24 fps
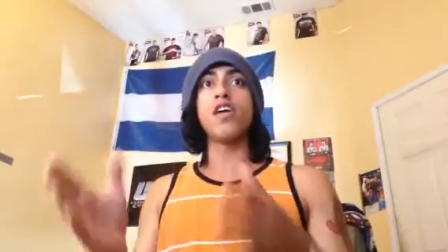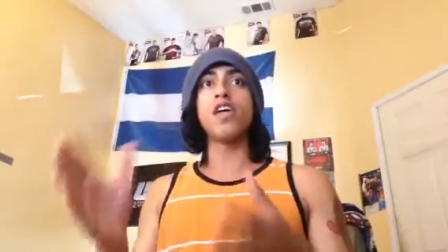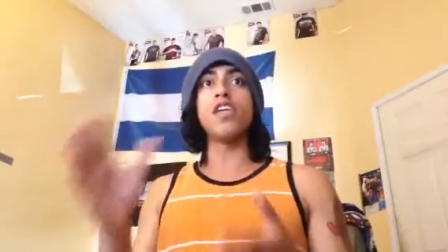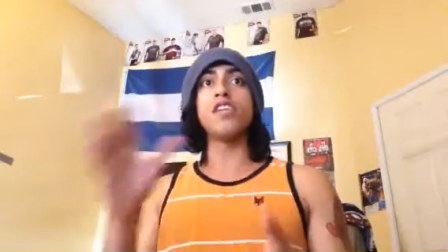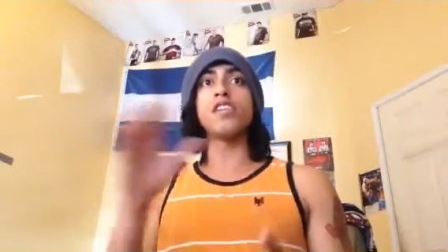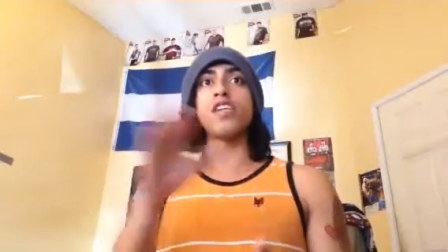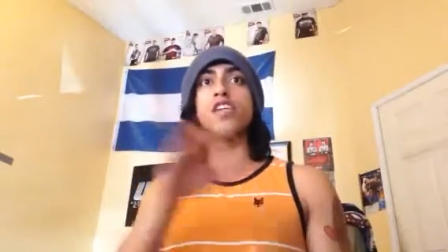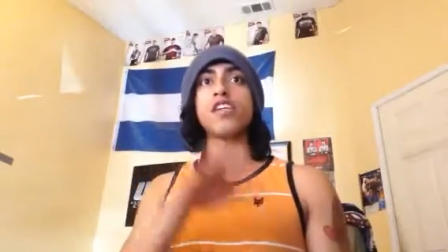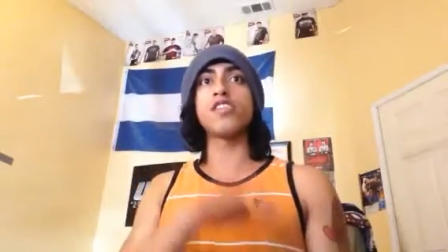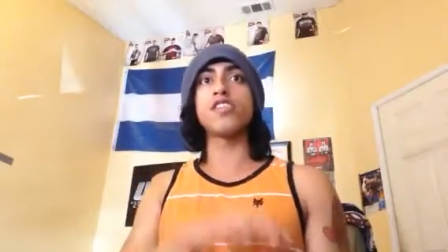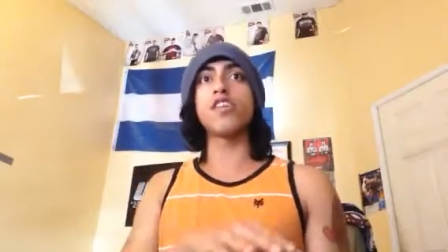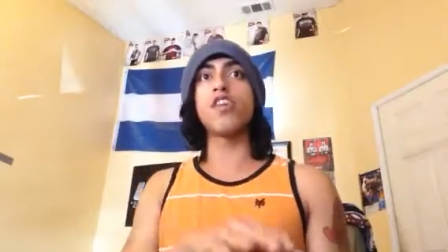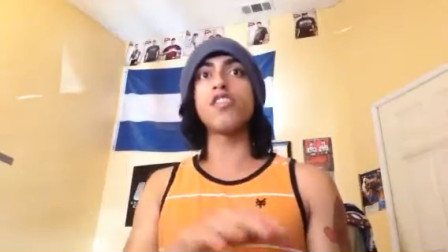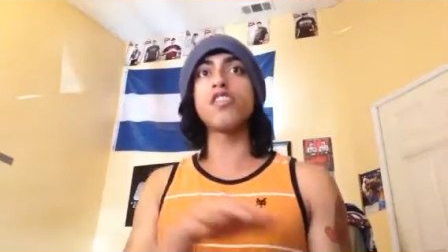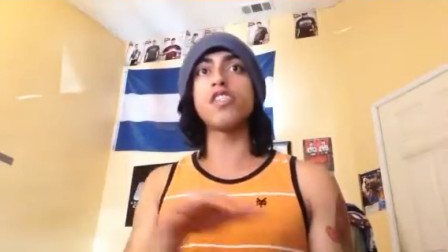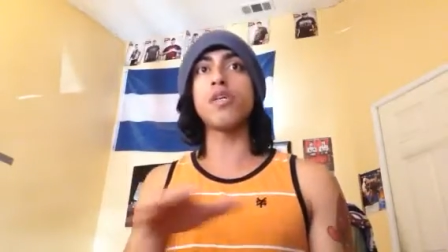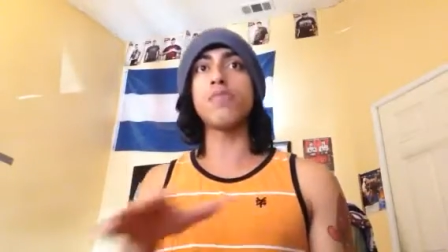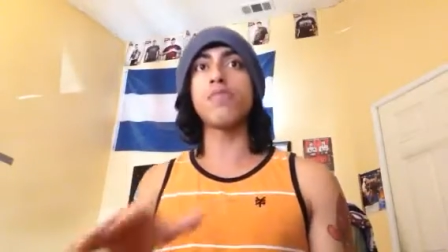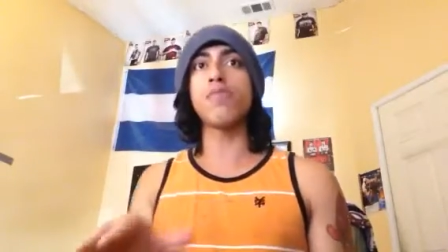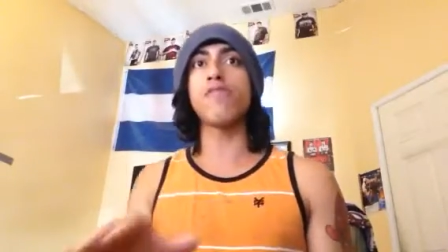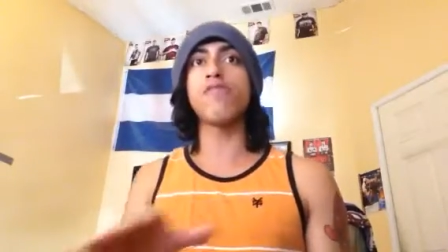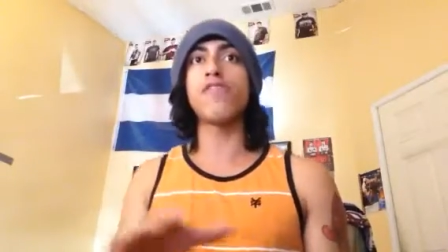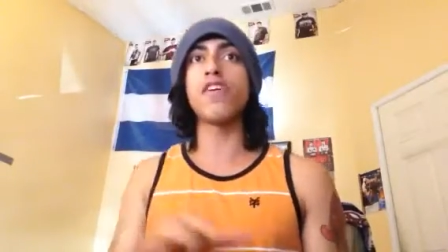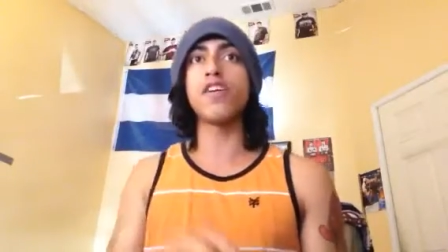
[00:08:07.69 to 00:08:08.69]
he's an
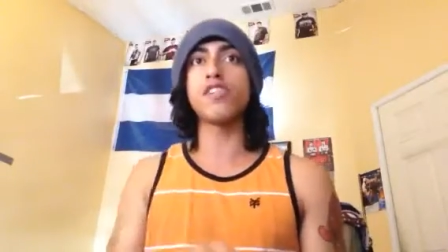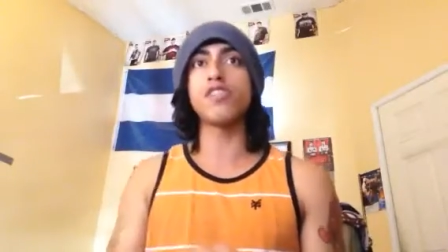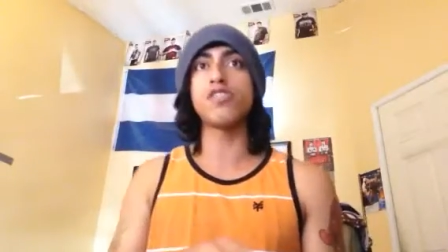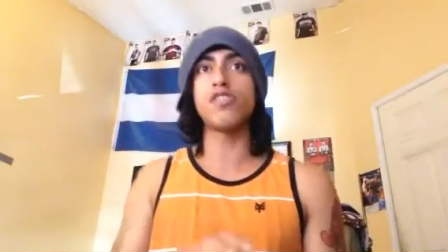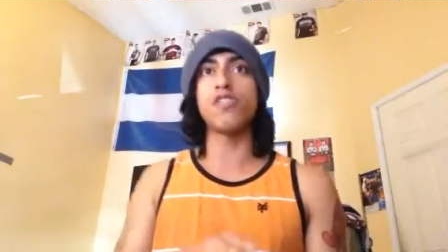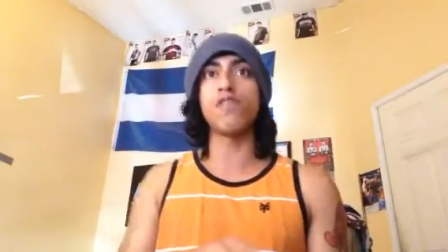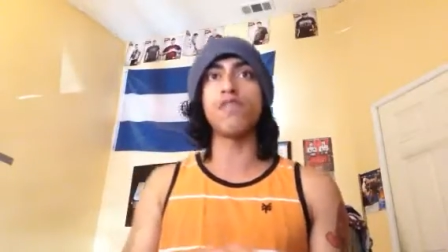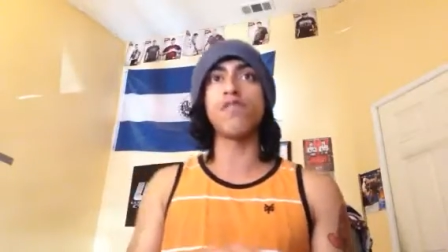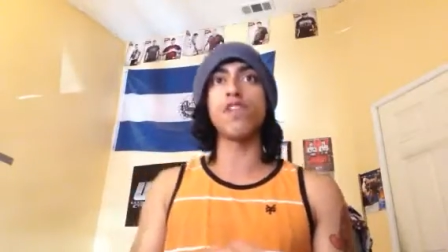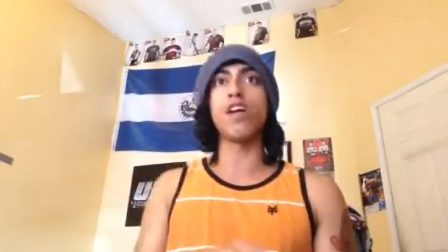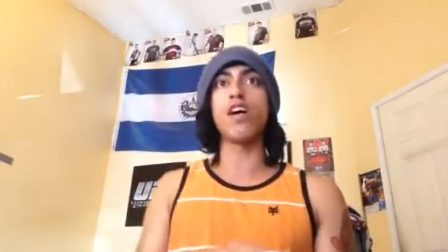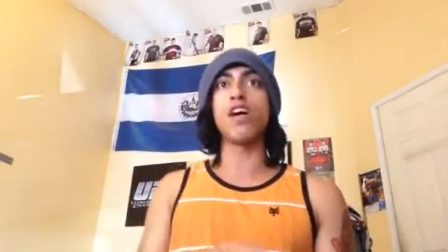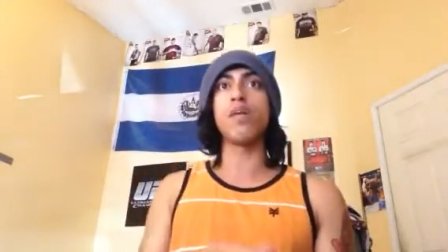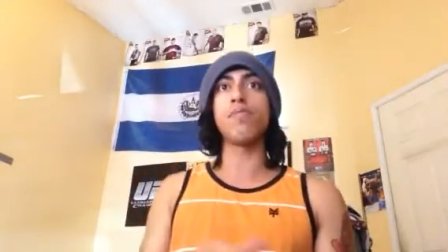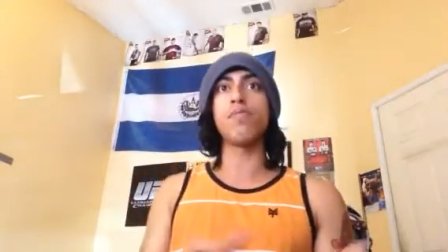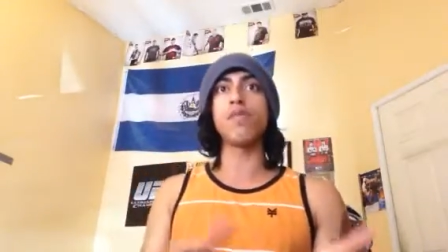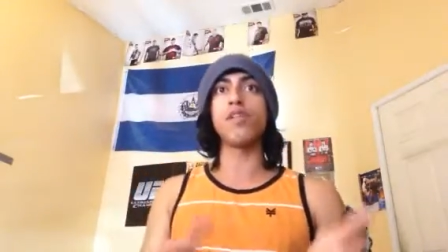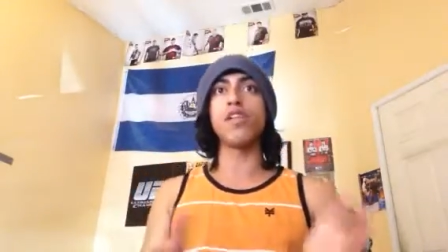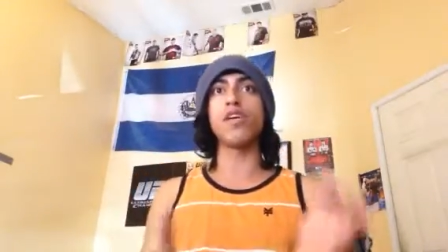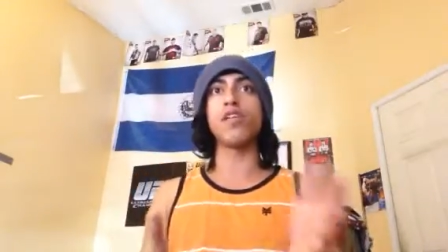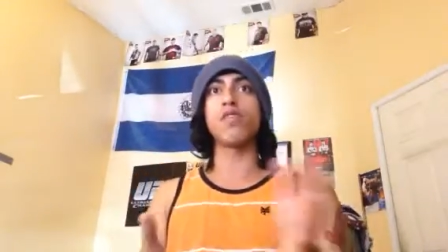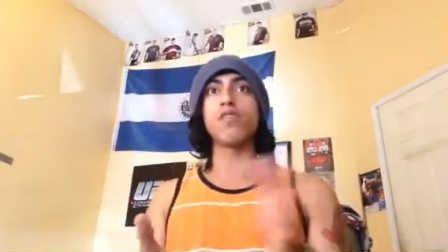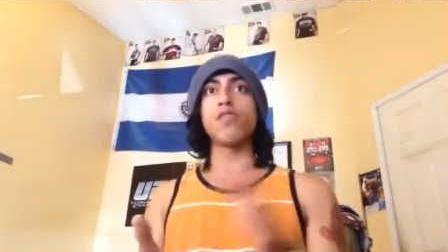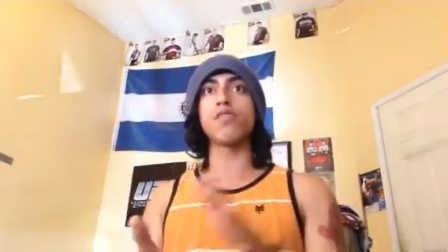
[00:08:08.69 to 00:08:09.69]
associate professor of law and
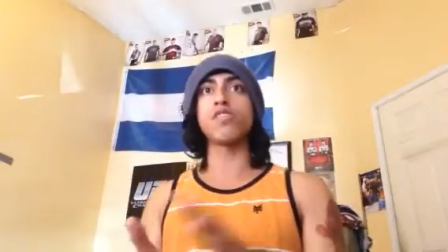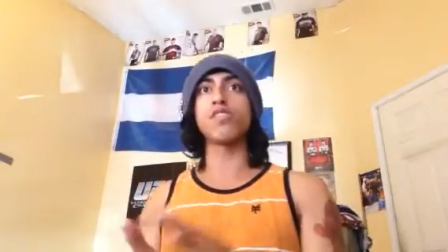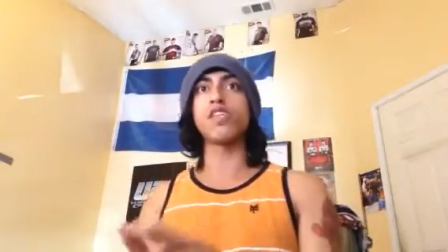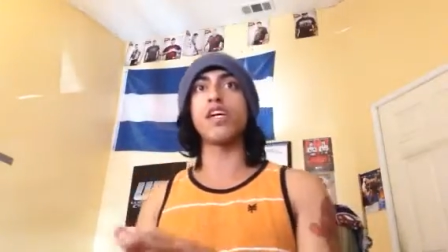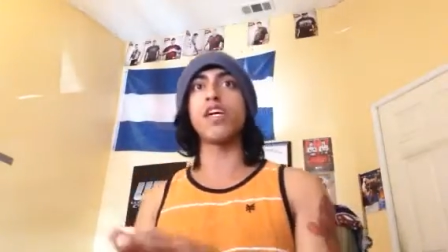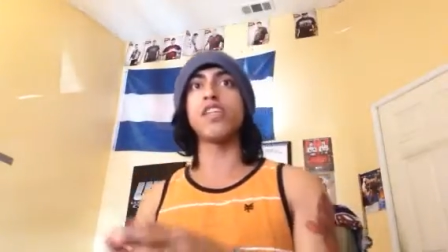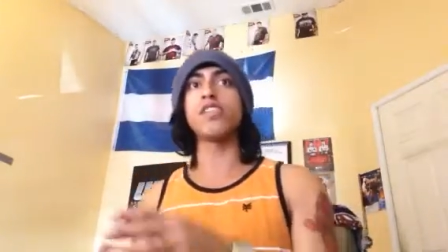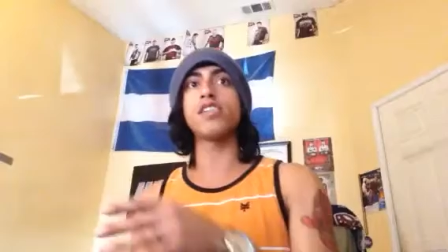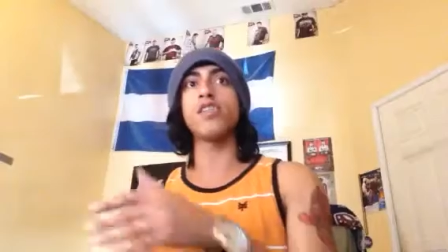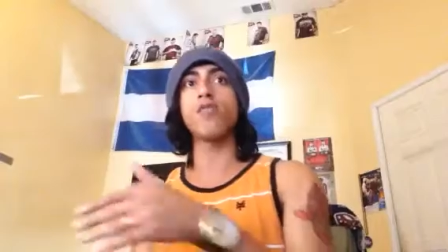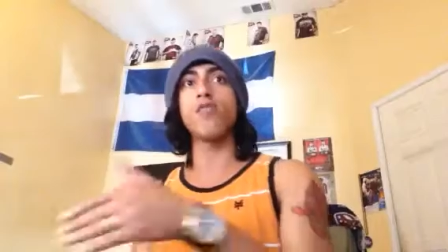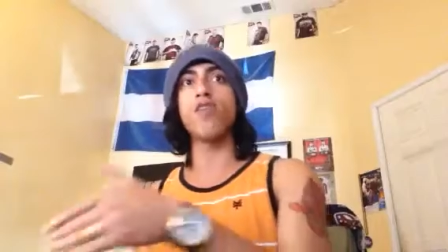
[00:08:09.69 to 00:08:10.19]
political science